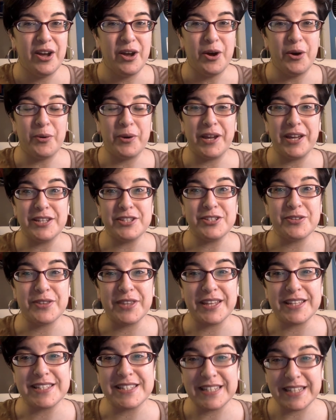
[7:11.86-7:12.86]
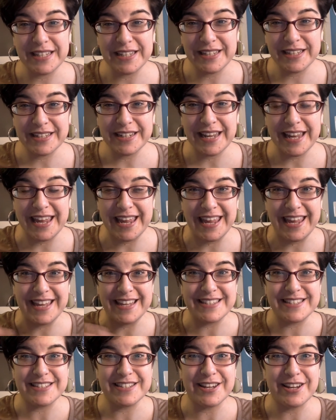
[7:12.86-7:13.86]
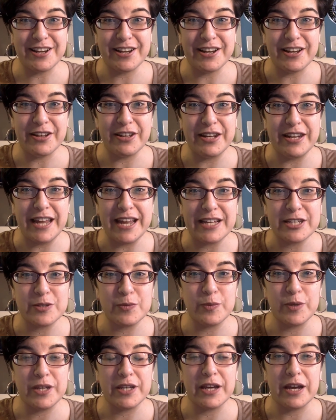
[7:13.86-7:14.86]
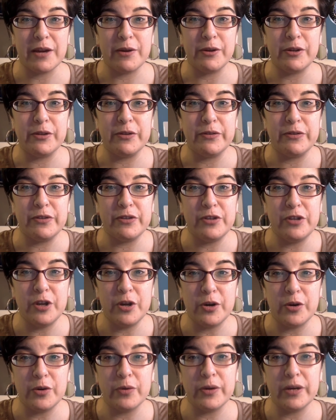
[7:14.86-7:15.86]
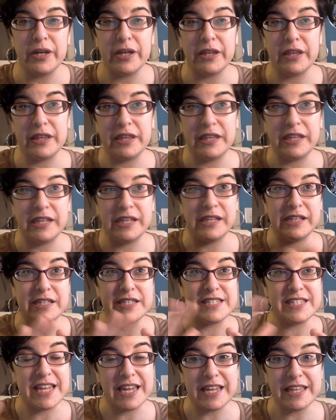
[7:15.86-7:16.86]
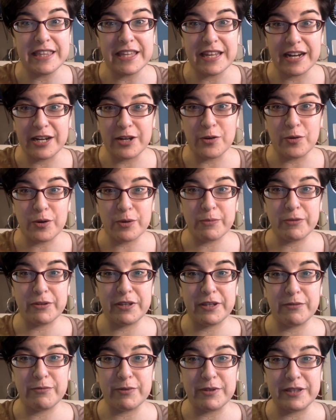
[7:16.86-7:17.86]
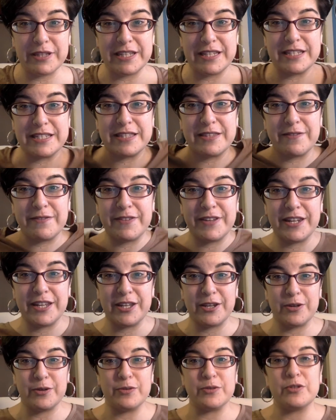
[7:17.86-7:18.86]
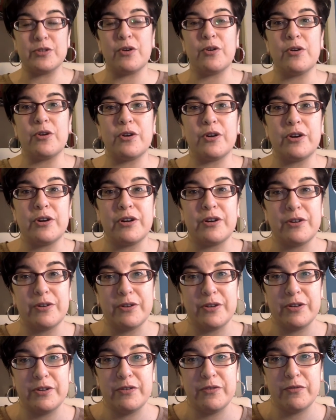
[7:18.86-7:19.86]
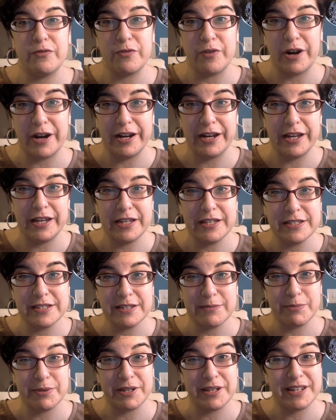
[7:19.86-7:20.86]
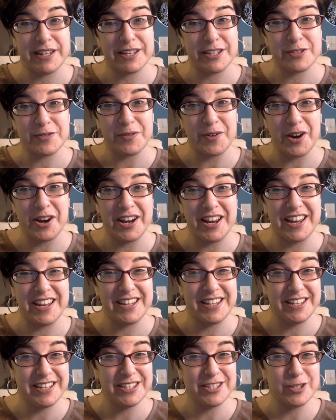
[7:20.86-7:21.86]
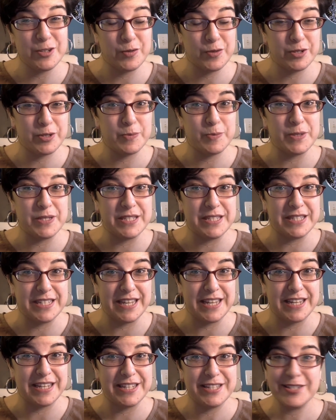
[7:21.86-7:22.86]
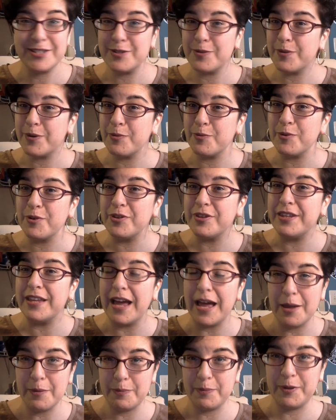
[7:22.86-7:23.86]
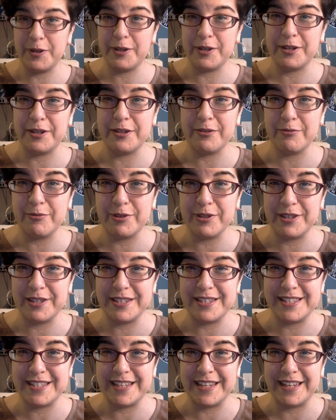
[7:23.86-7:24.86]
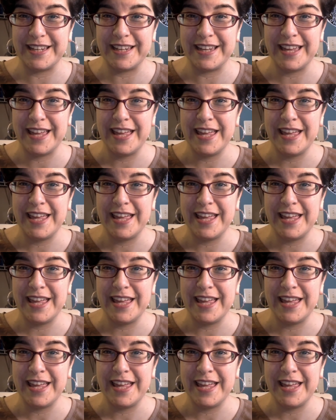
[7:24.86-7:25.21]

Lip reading: Okay, so that's it. And next week, I know the day that I normally release the videos are on Fridays, but next Friday is Christmas Day. So I will not be releasing